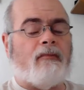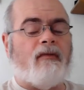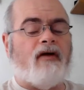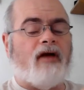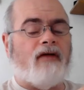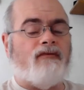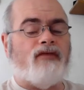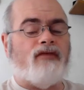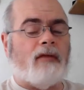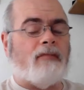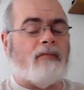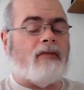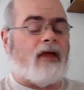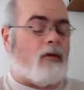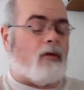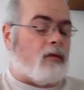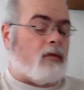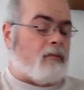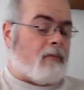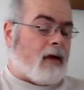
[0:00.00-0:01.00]
I
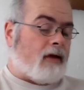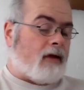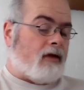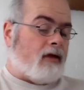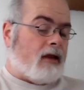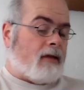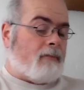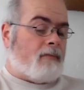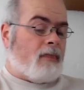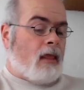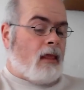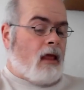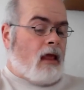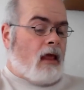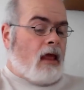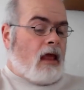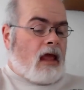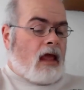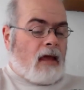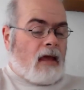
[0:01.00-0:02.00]
flipped that back.
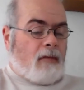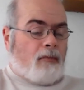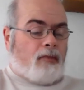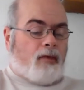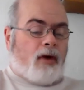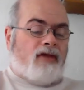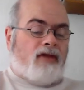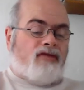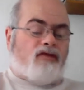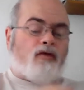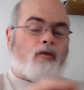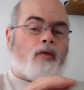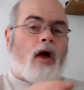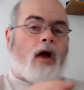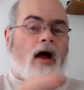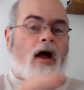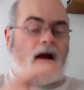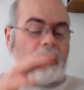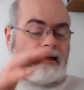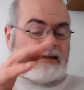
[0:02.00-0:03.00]
It breaks the
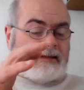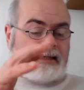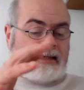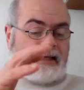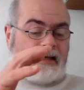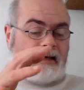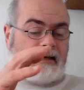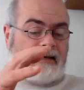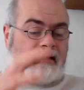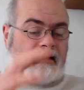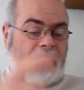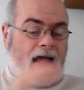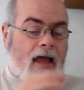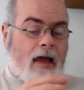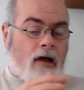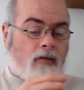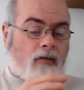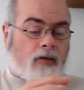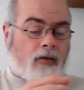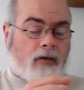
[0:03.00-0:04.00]
rocks
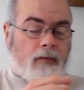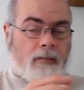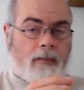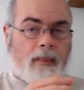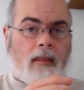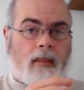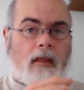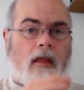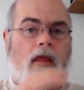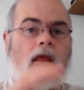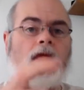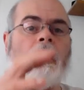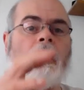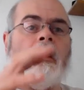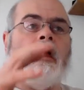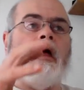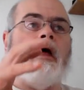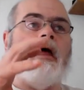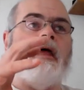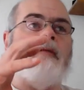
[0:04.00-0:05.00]
down.
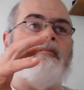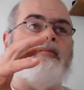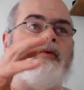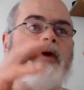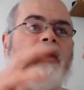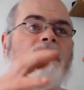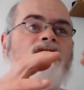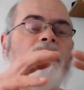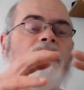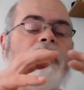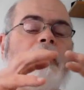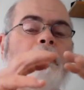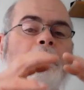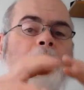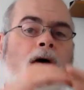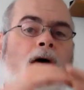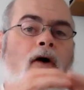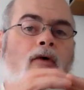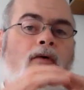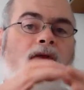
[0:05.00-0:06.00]
It breaks the
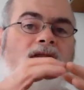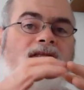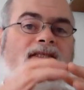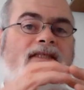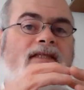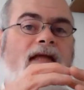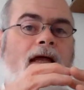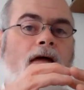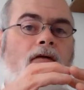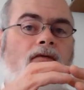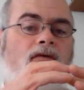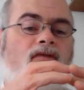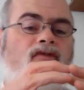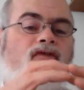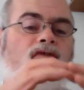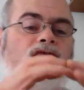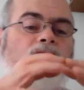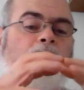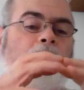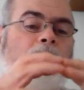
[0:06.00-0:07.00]
components down. So
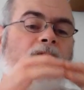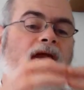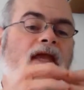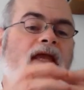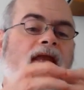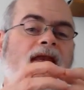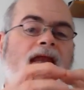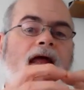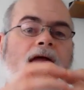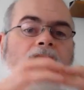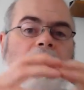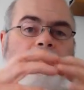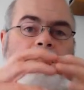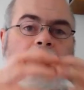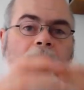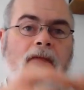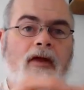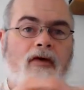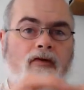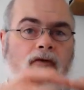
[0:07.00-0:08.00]
it's breaking down
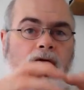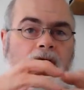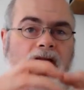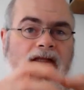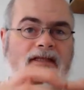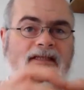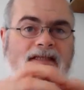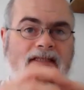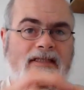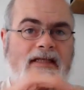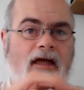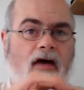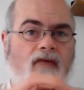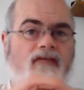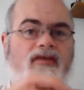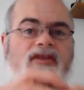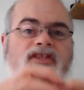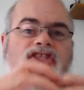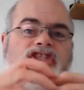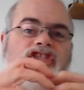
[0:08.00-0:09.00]
the mineral
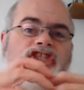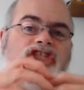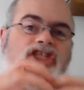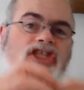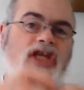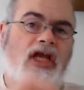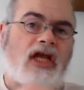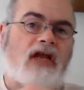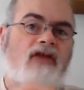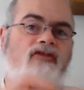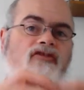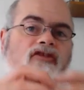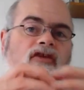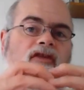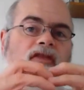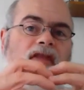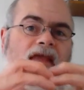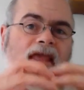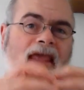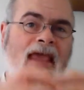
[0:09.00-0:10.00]
itself. It's
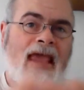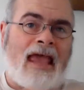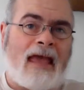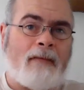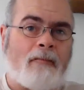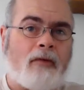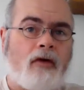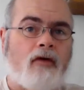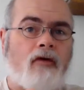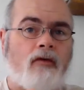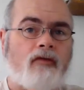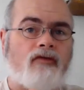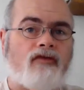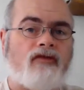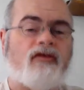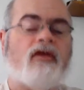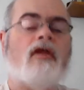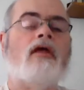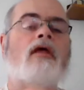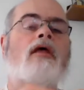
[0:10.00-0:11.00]
changing the
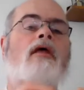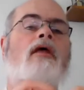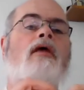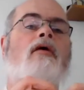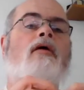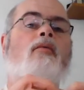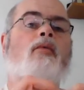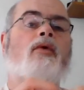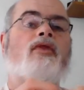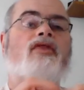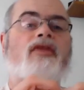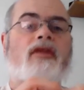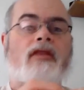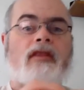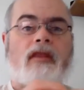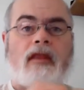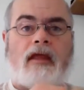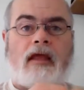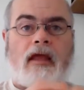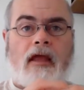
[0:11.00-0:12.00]
chemicals within
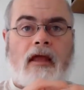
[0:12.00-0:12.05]
the